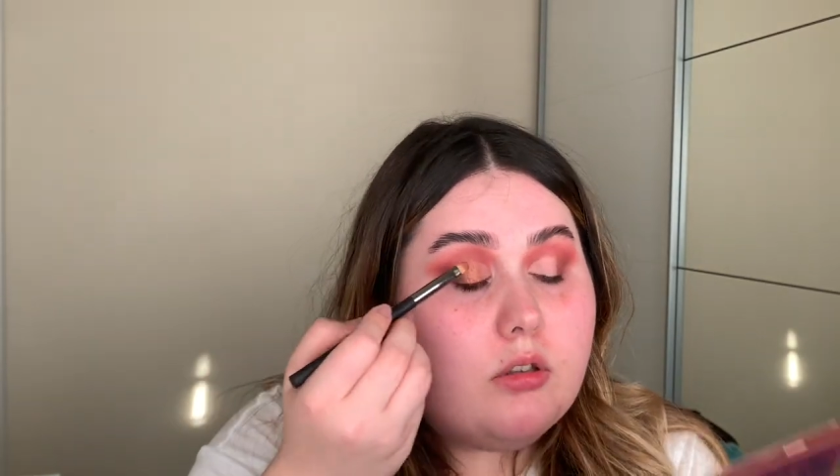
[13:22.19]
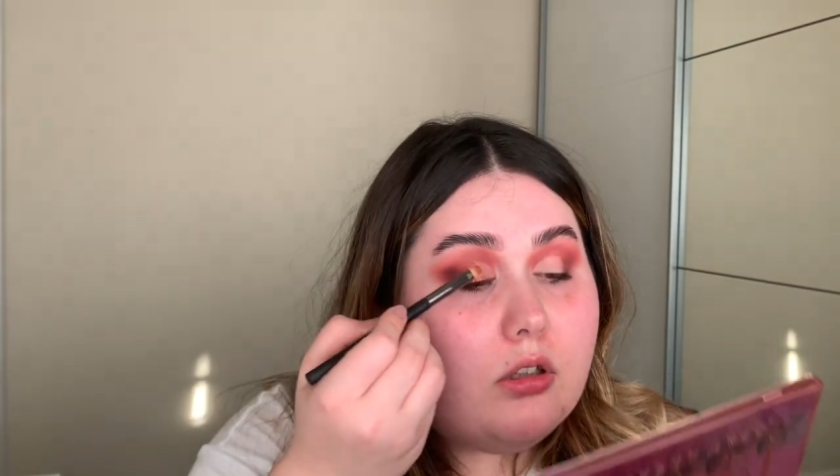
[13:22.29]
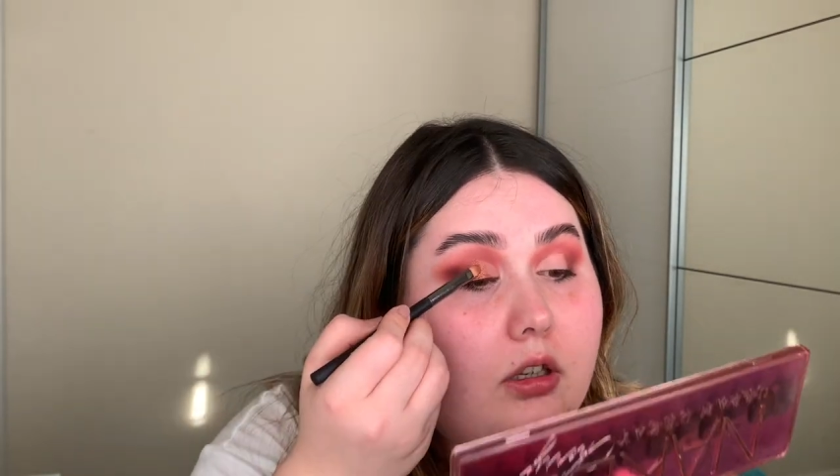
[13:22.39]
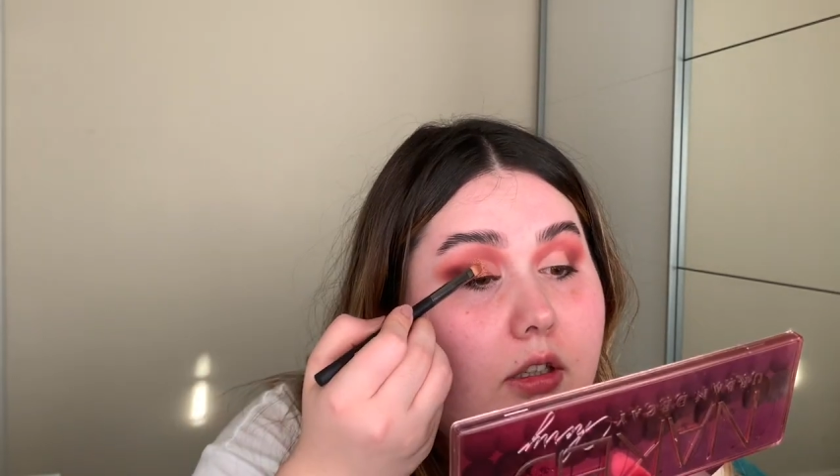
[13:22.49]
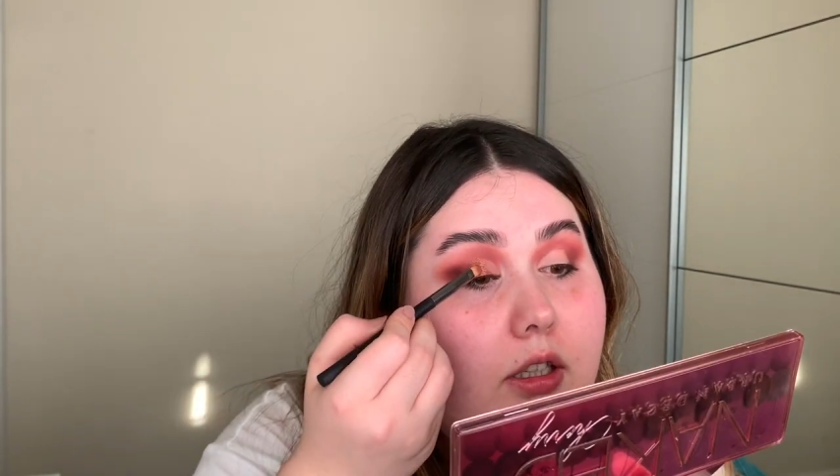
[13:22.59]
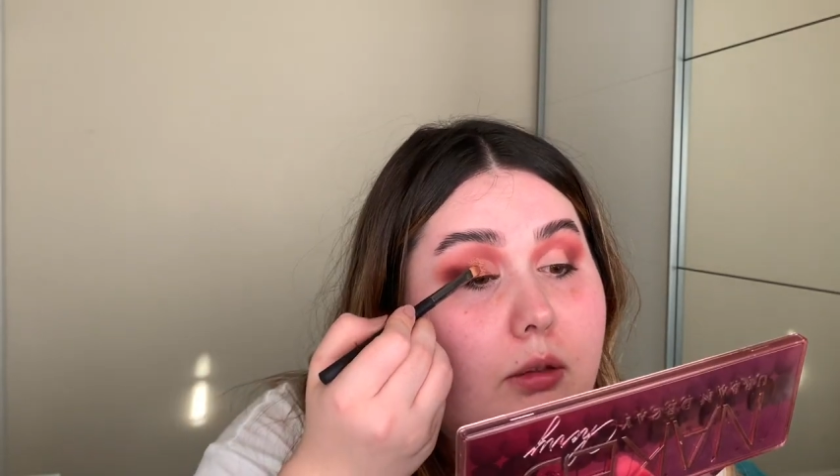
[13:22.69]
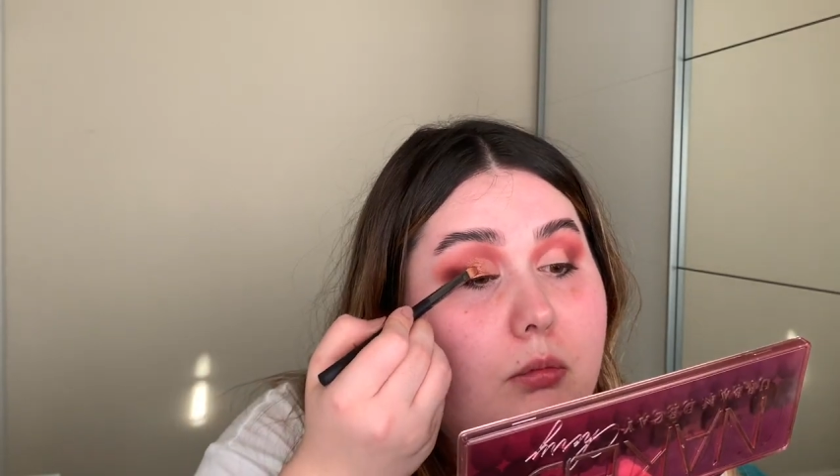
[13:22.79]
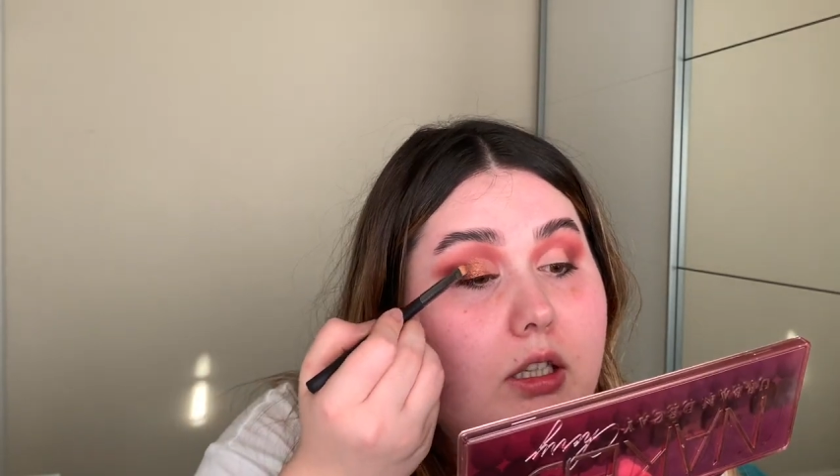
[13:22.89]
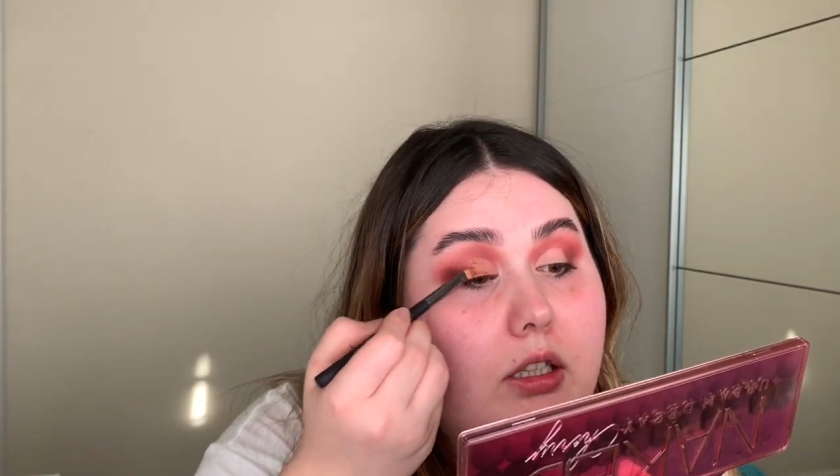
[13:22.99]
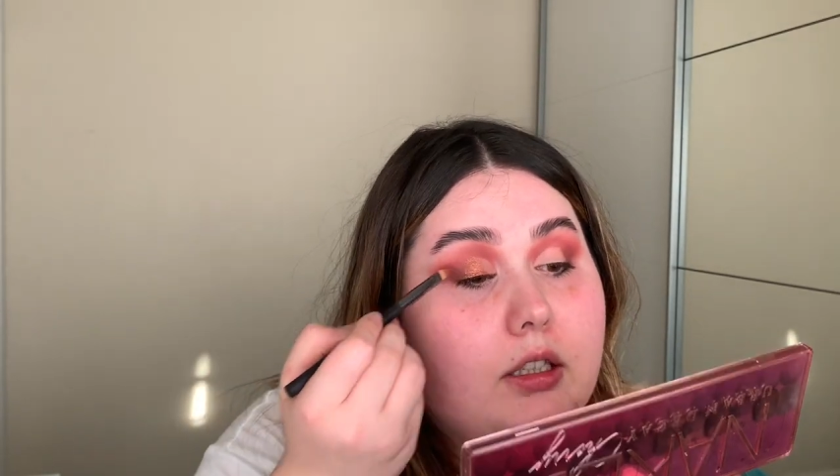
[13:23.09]
and her
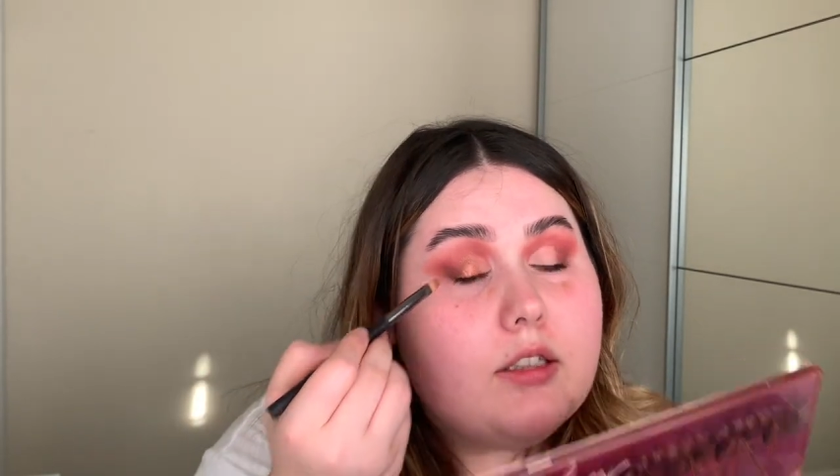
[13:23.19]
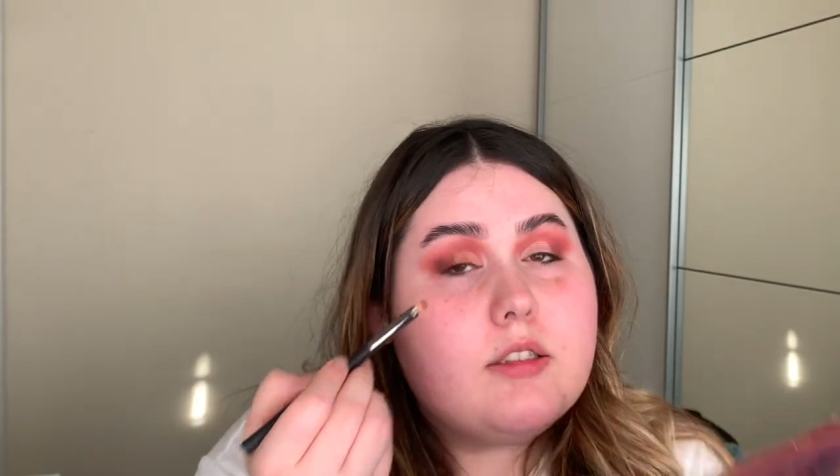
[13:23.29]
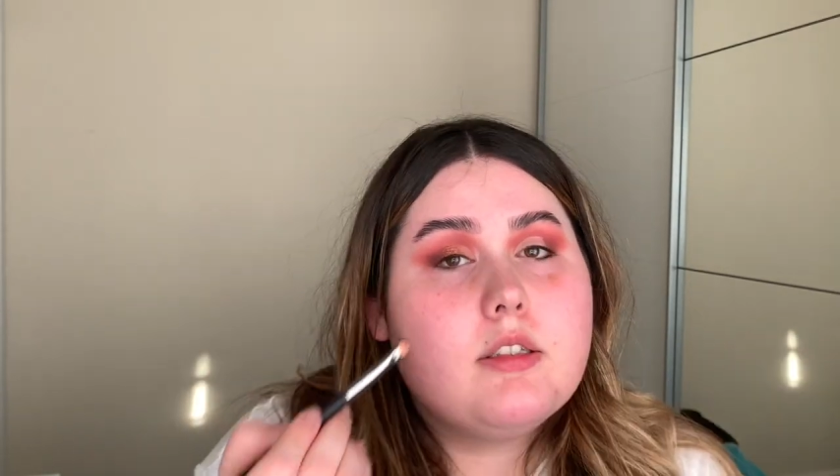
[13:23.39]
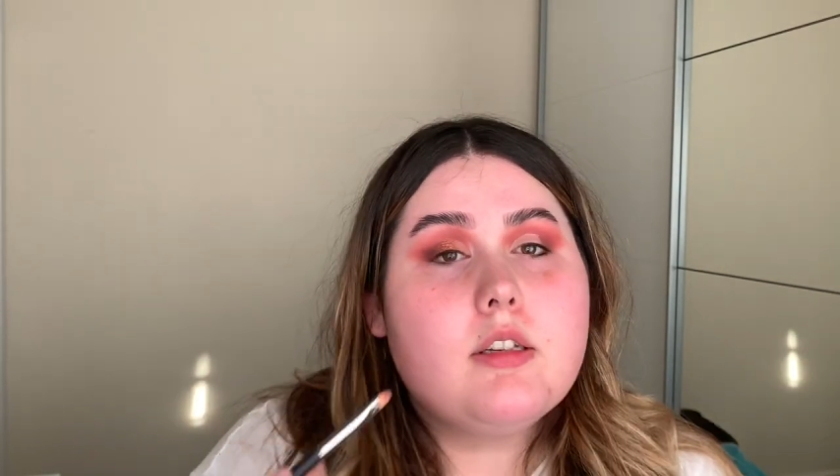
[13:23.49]
name is